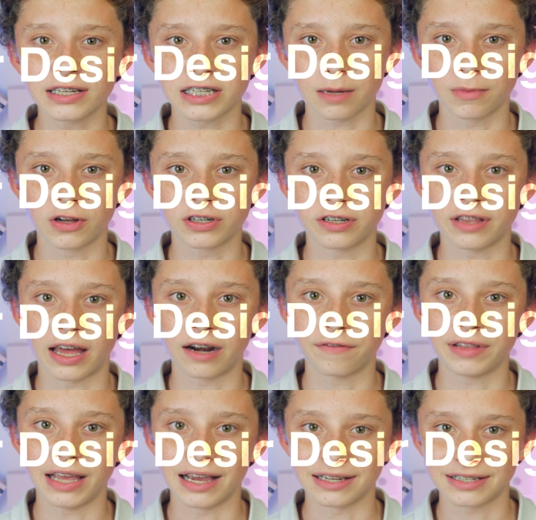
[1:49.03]
similar to that of
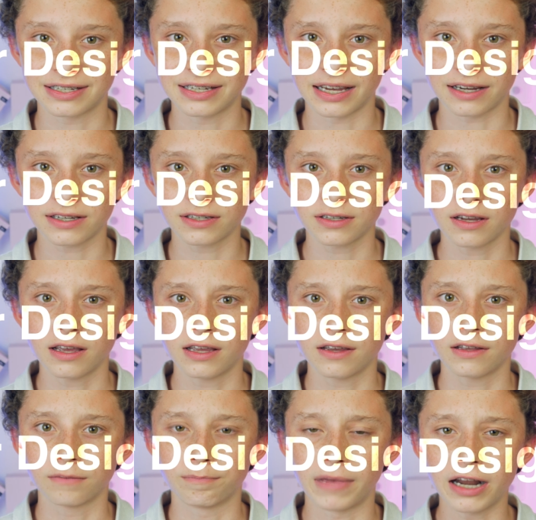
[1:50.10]
the S6.
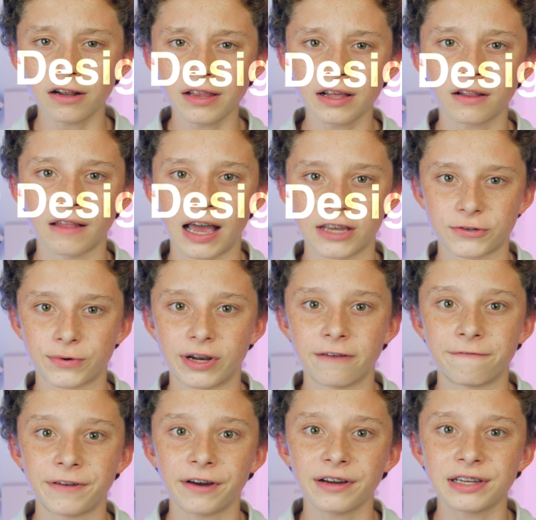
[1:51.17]
Metal and glass create a
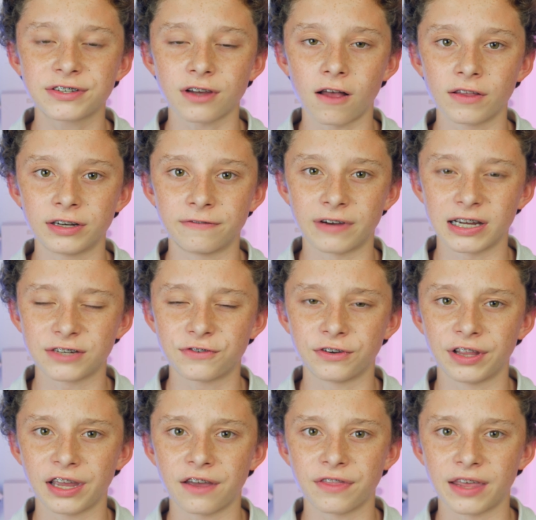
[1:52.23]
very solid device
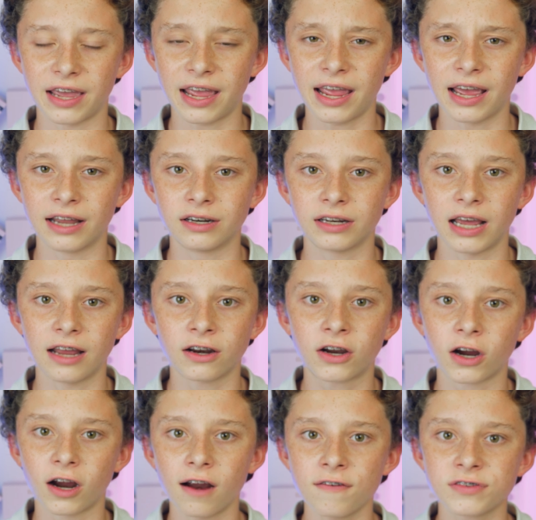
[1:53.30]
feeling in the hand, and
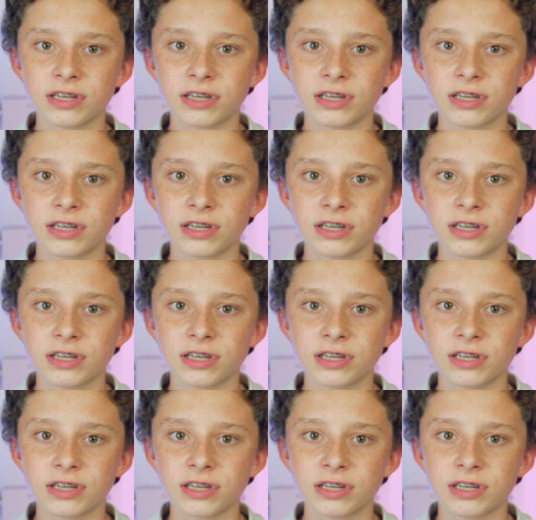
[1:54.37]
curves